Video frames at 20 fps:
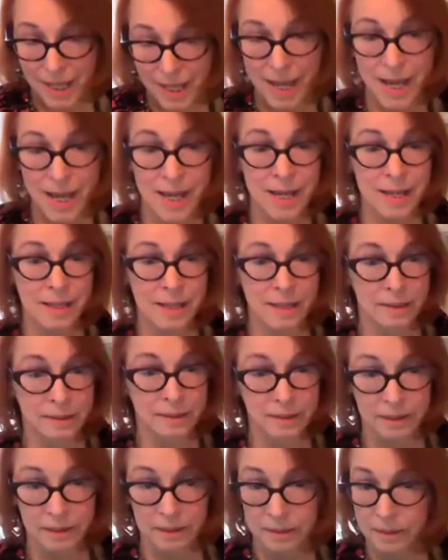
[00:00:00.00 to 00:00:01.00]

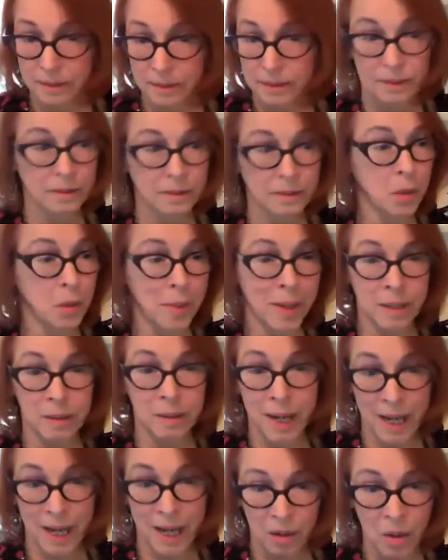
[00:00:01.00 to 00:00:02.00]
And no matter
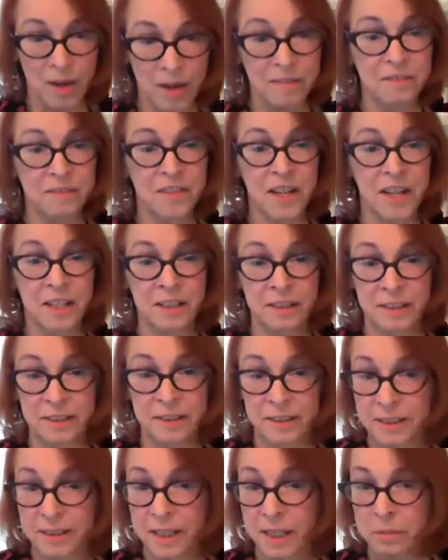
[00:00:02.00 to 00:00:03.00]
how I
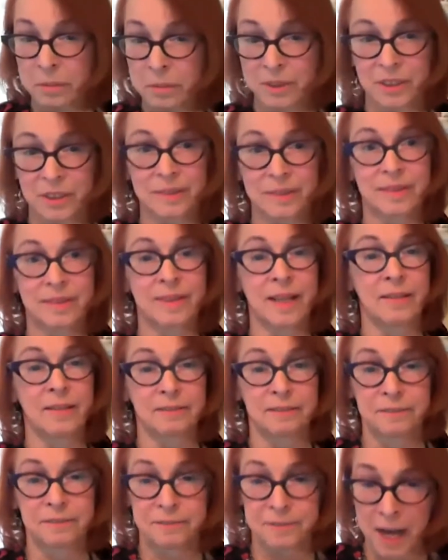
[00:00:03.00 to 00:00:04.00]
felt, I would just say
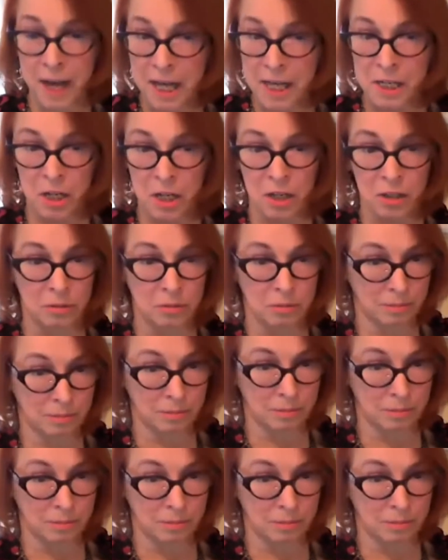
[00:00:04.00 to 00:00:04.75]
FIDO.